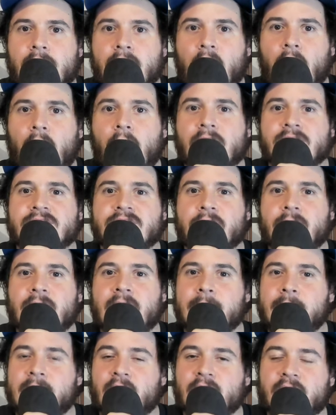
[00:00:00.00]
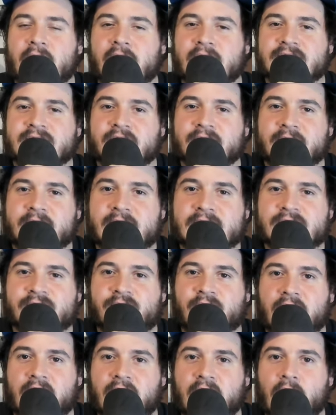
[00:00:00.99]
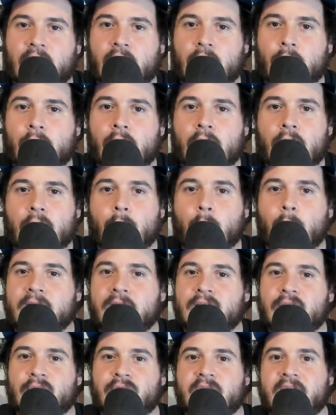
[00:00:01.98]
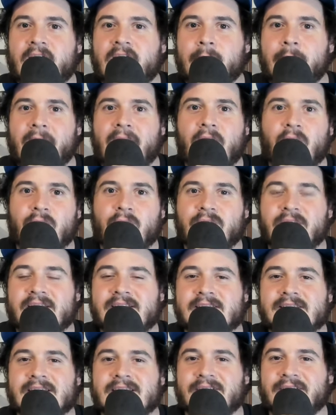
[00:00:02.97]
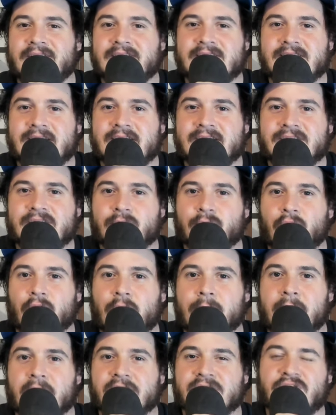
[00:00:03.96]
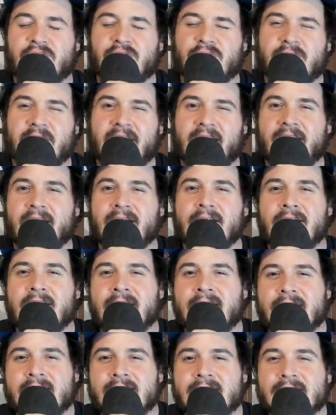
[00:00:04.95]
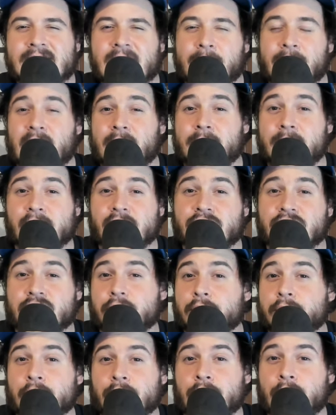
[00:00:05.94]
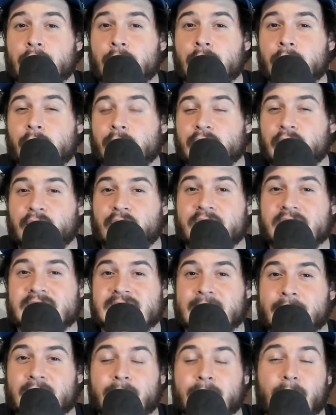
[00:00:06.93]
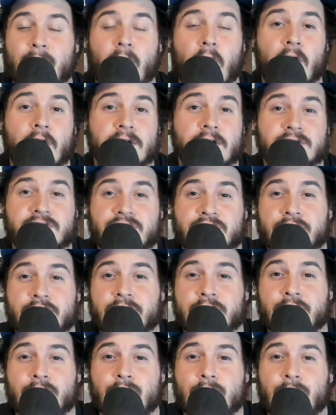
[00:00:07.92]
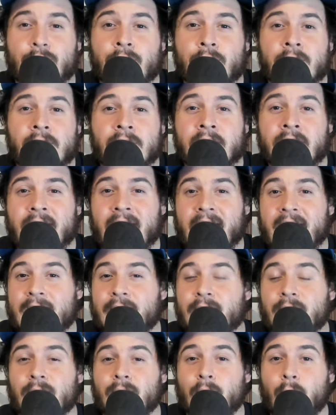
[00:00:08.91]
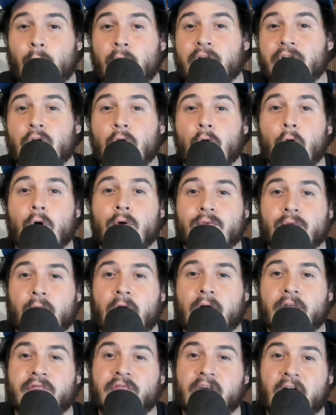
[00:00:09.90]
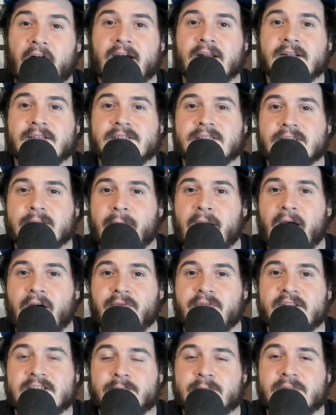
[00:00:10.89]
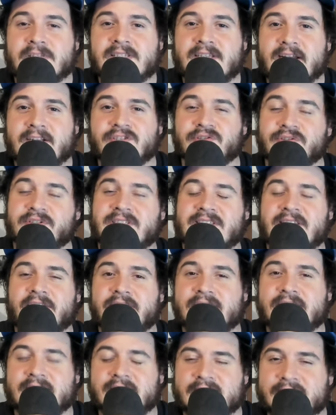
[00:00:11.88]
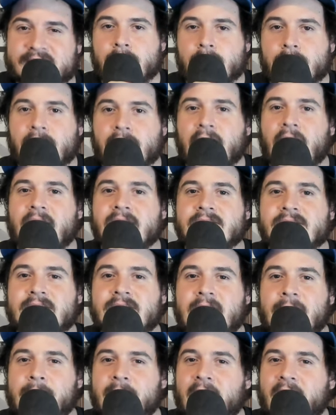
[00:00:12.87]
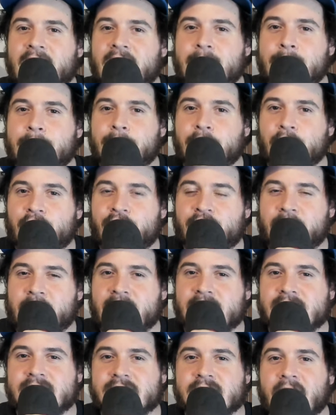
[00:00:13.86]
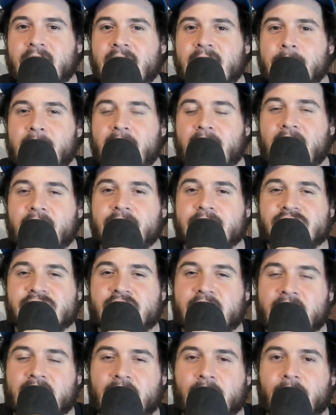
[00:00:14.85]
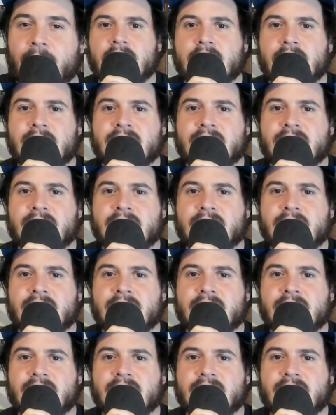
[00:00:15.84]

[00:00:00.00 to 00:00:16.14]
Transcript: Also, give me your thoughts on this video. What do you think about these silly season rumors? Do you think some of them are true? Do you think some of them aren't true? And what are your overall thoughts about this potential silly season? Plus, give me any improvements I can make on the channel.